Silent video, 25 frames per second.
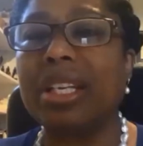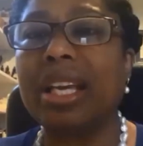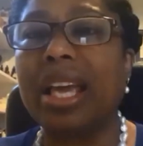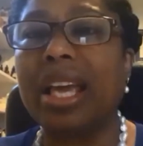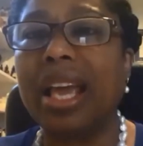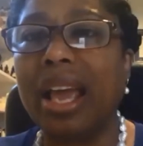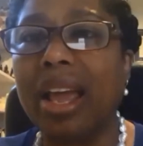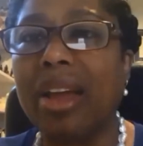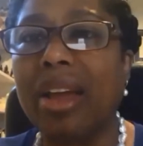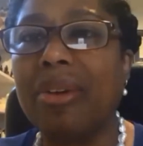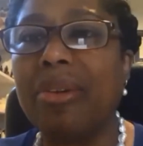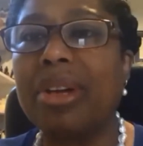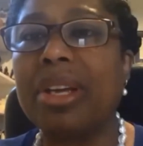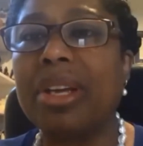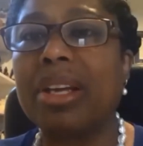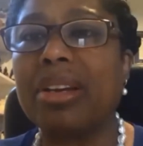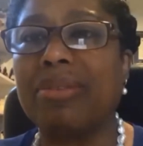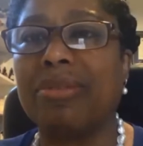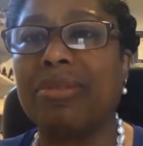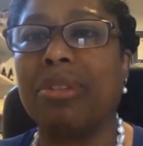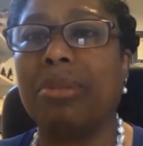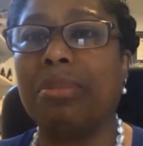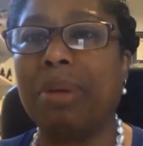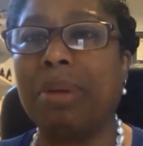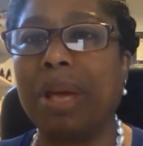caring
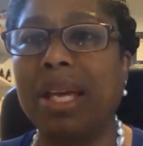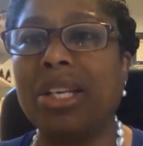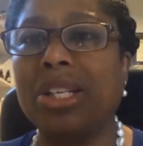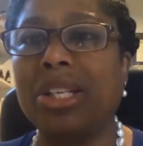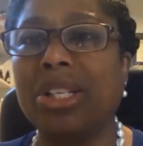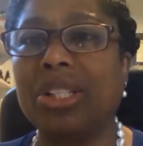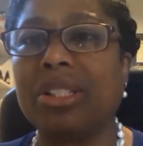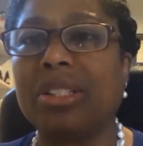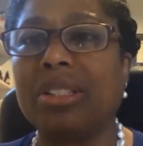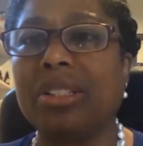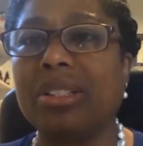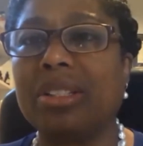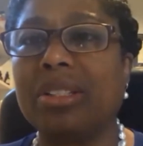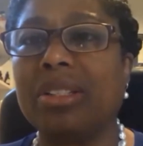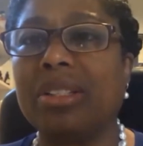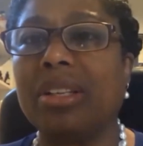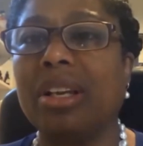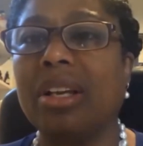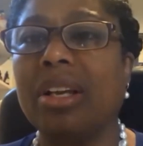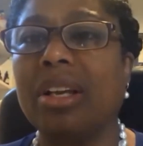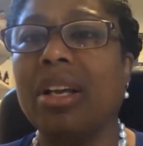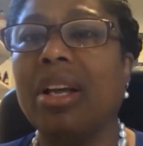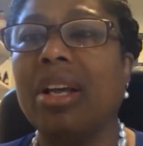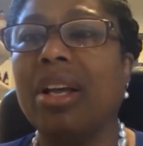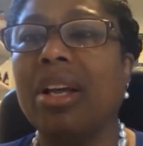of the patients.
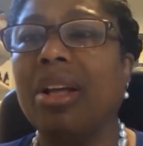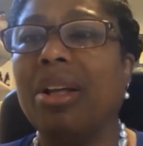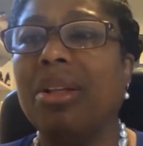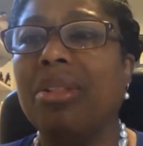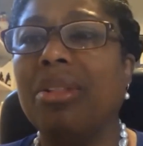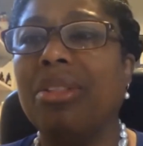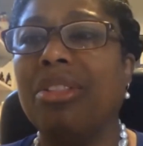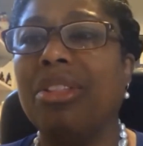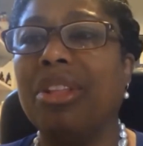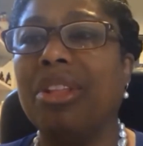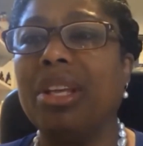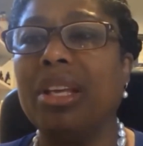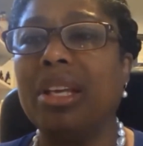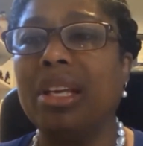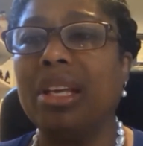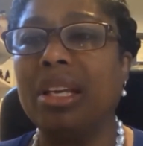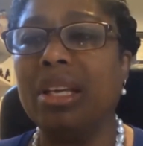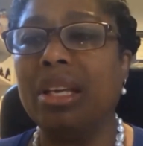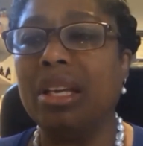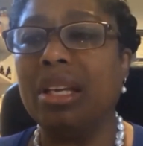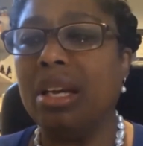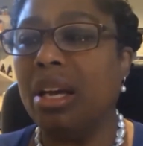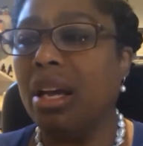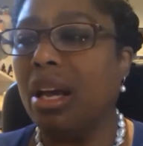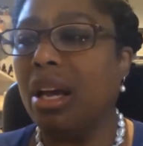
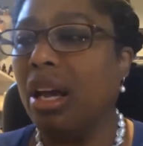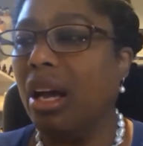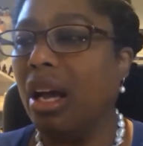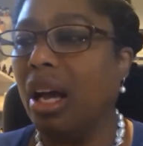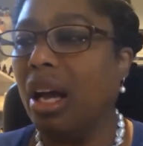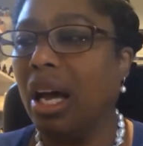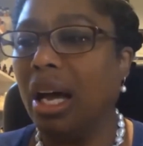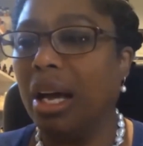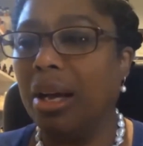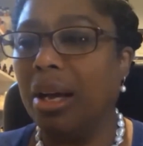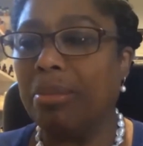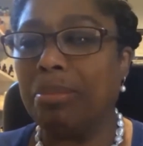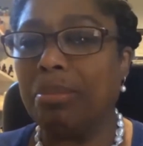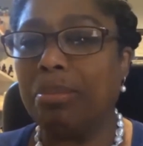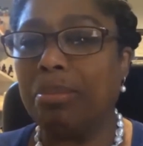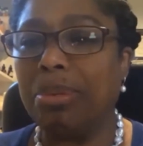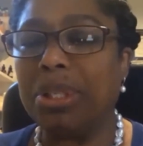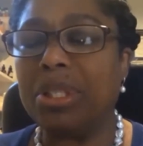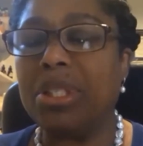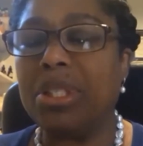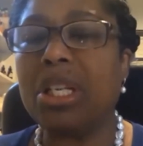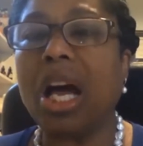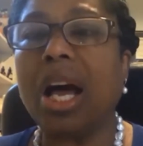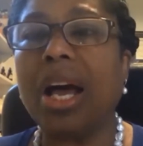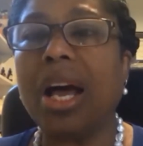The
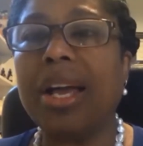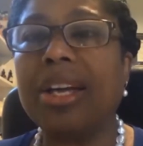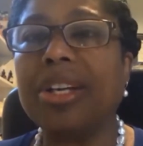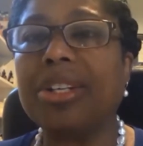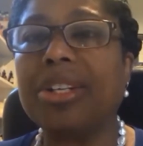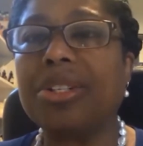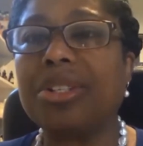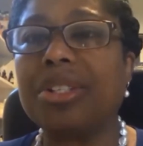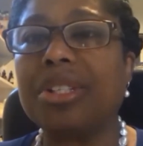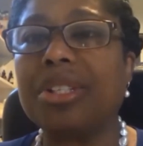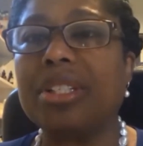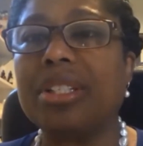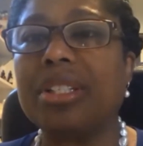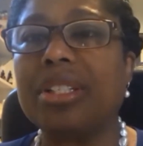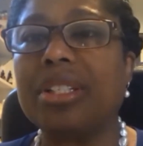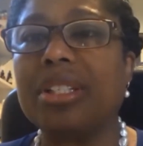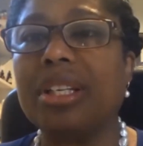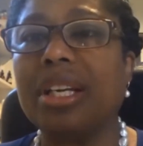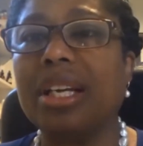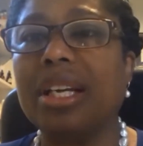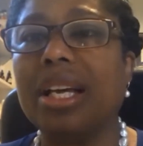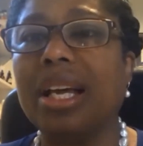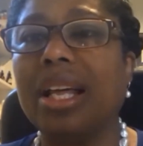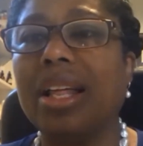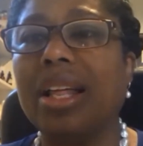podiatrist,
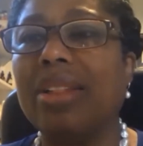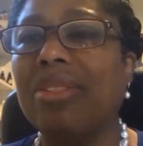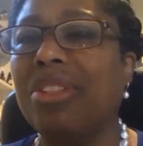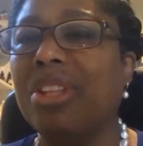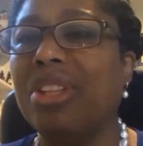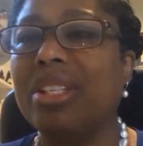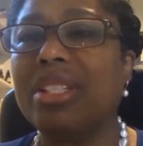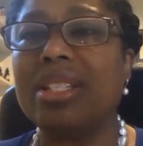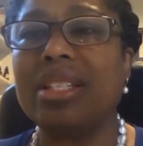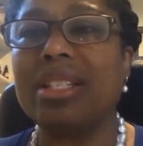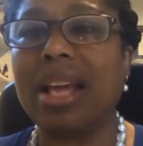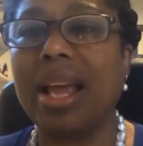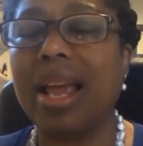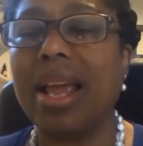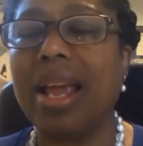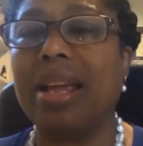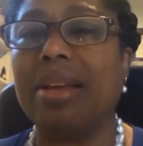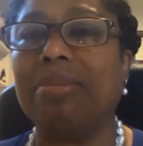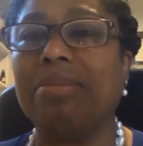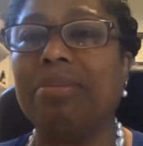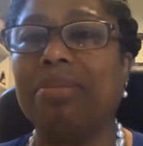the same.